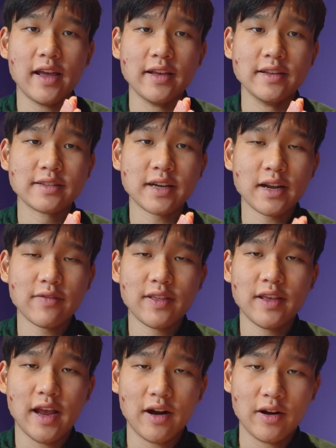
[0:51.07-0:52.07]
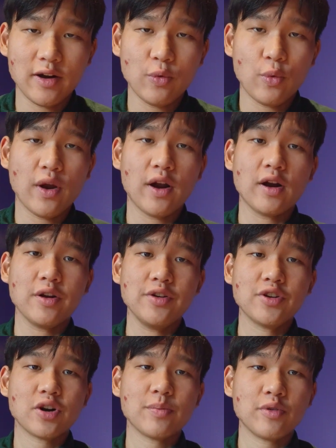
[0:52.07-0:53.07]
is kind of the era where
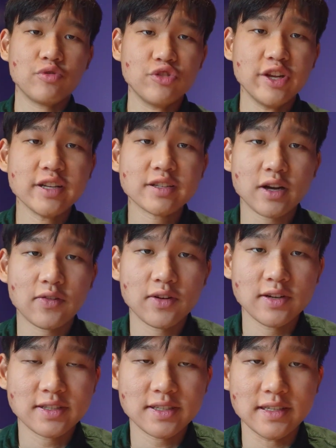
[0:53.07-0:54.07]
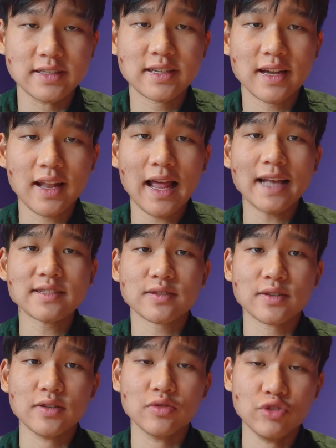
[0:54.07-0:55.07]
Europe rediscovers its
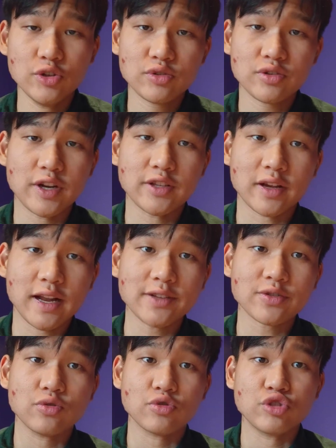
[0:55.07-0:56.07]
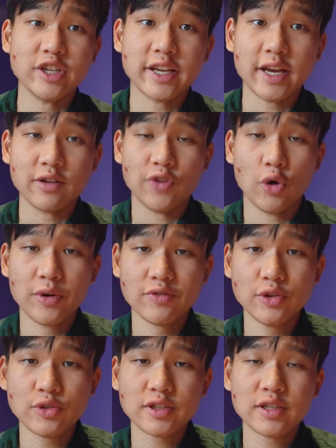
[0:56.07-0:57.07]
classical roots, right? So classical Greek and Roman
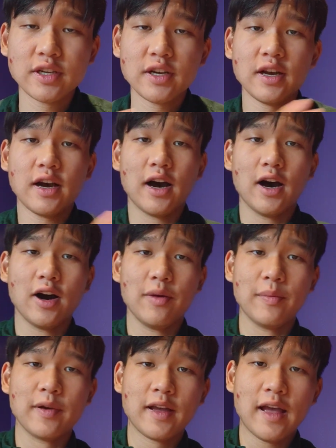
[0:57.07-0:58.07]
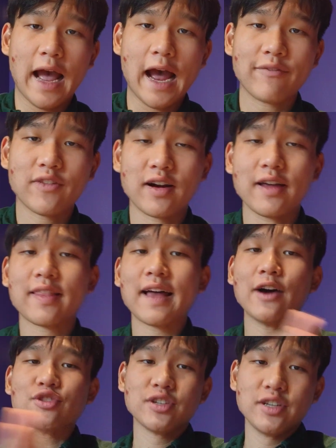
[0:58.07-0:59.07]
roots. After
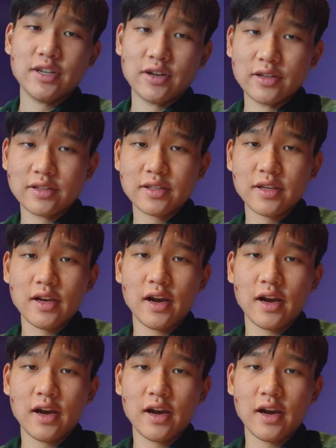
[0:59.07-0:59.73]
1,000 years